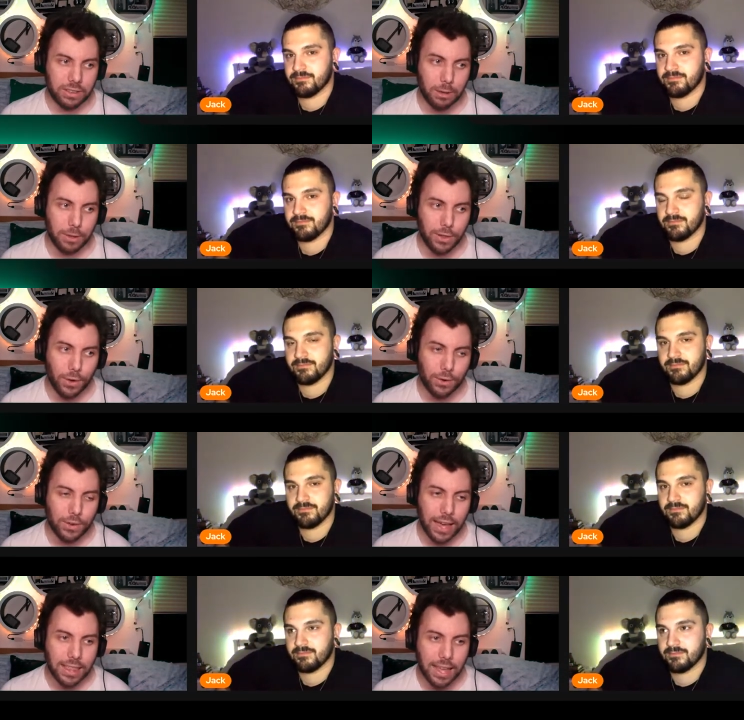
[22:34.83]
Speaker 1: come
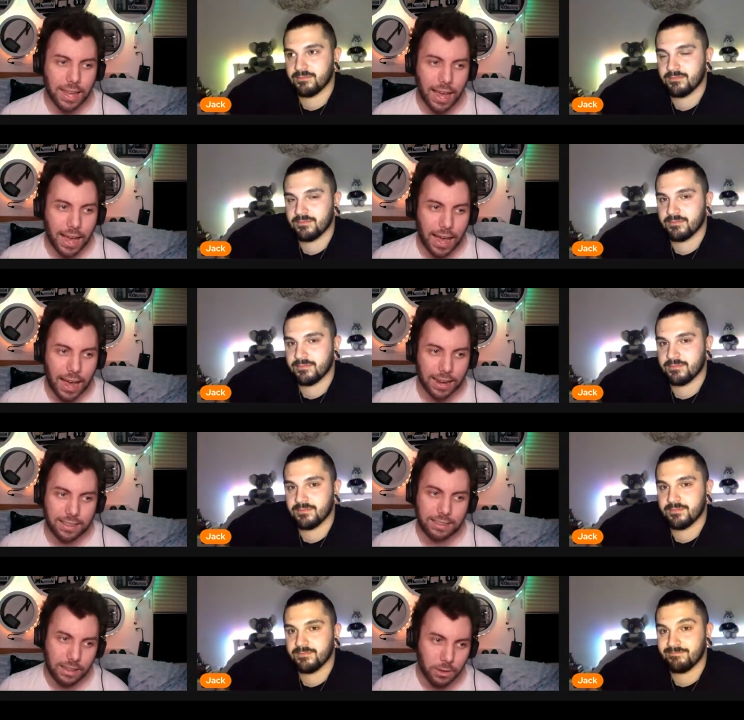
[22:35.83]
along and they add
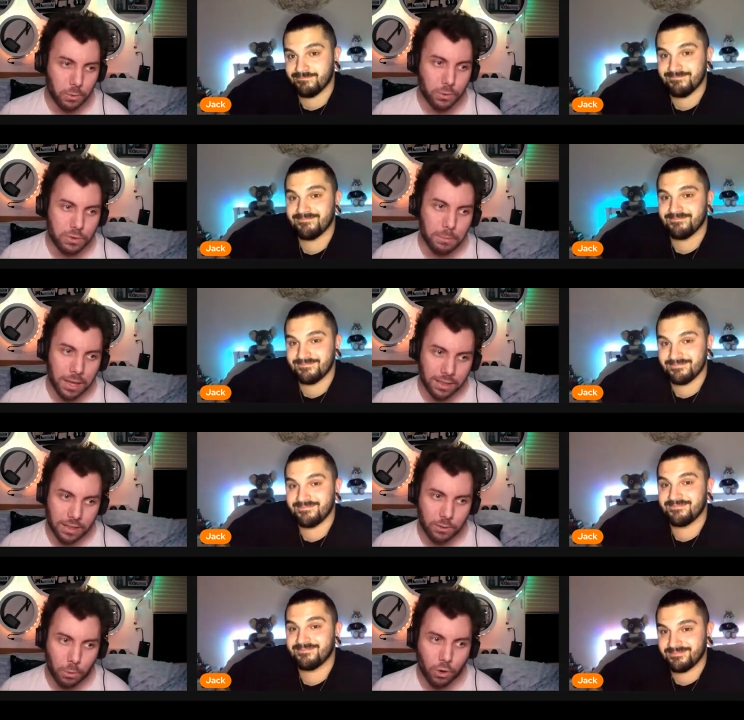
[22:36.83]
sequels and make
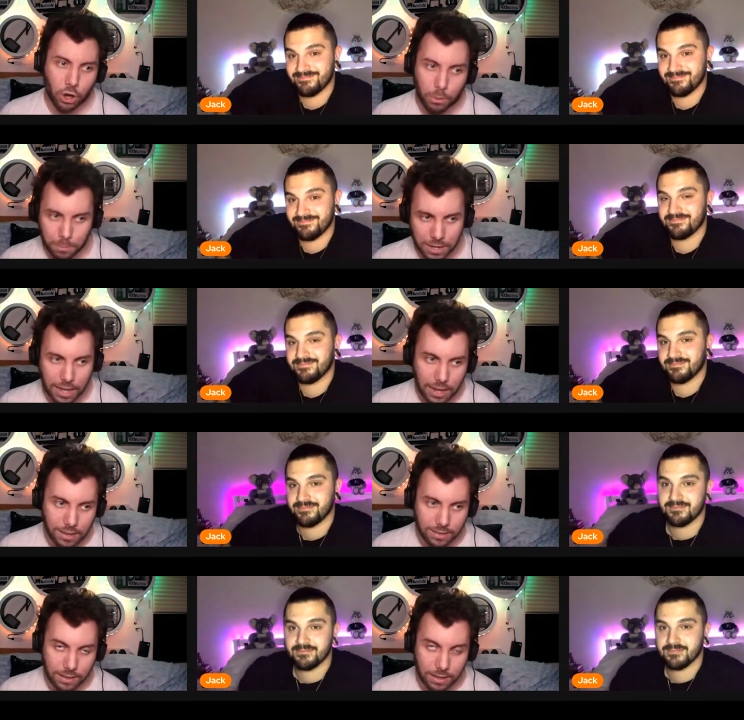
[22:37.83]
things more
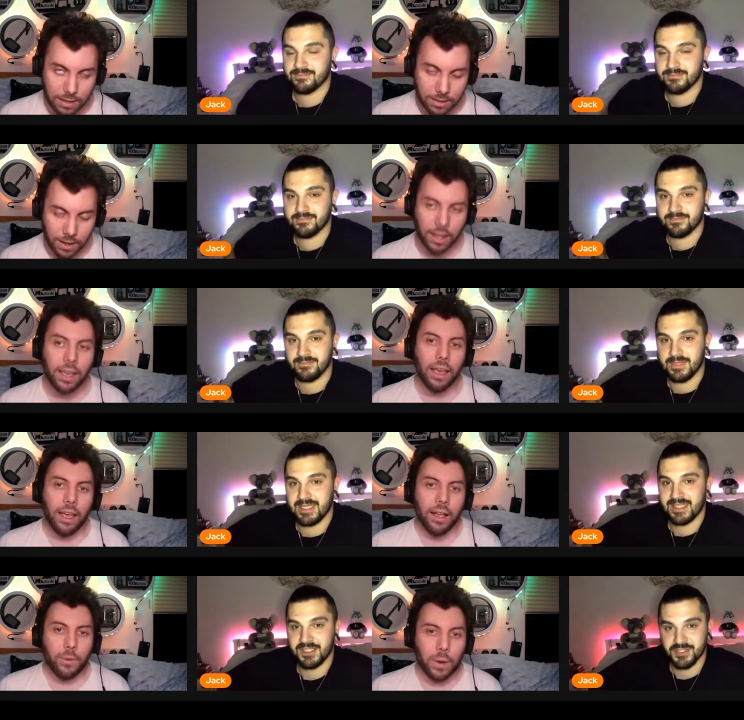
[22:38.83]
complicated.
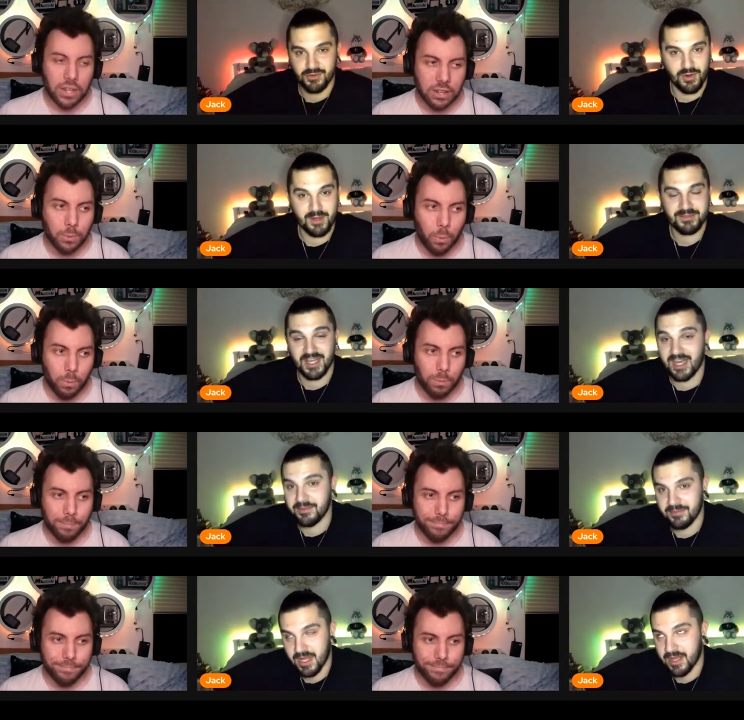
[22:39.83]
And which is up
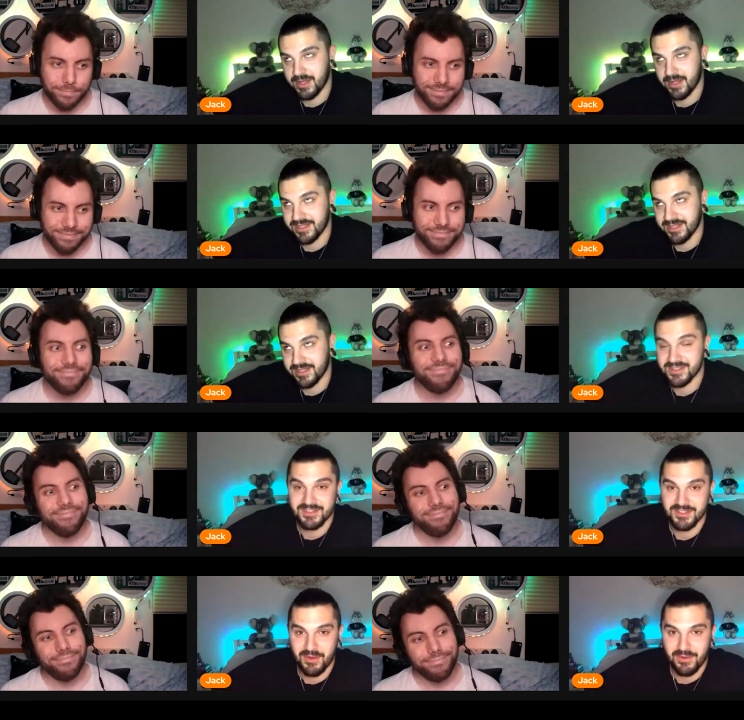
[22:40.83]

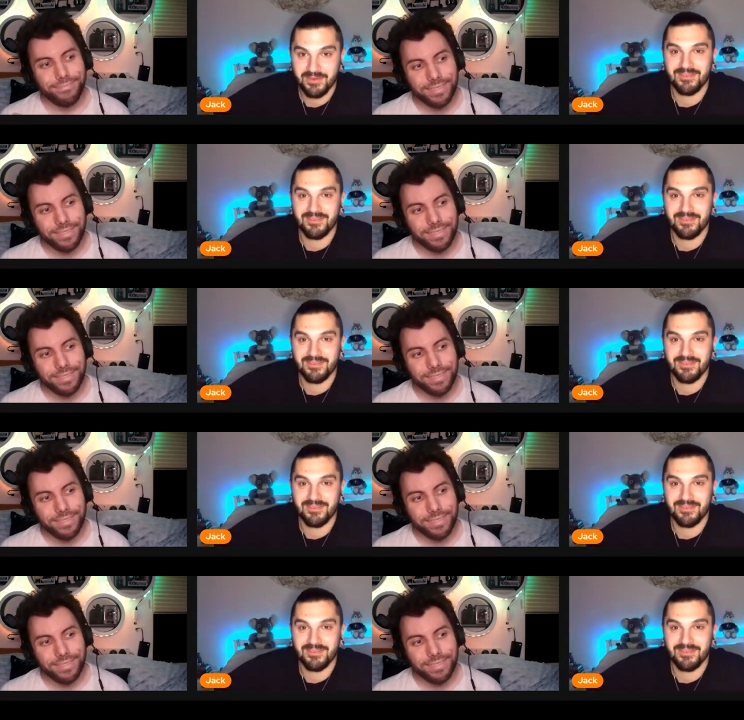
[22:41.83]
Speaker 2: timelines and so on.